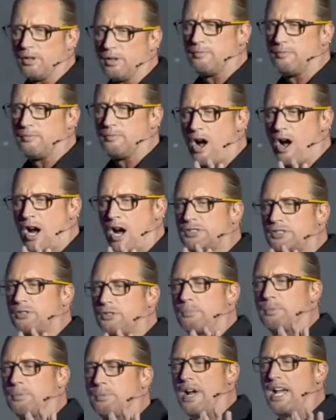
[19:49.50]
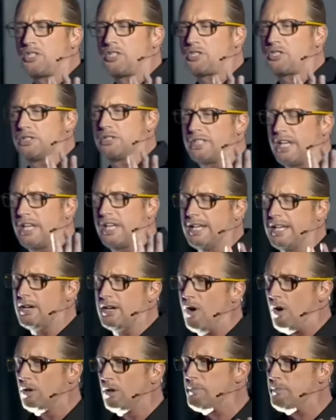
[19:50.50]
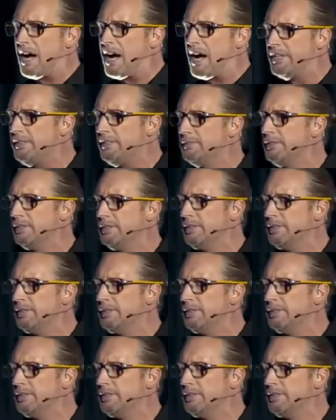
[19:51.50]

of large corporations taking all money,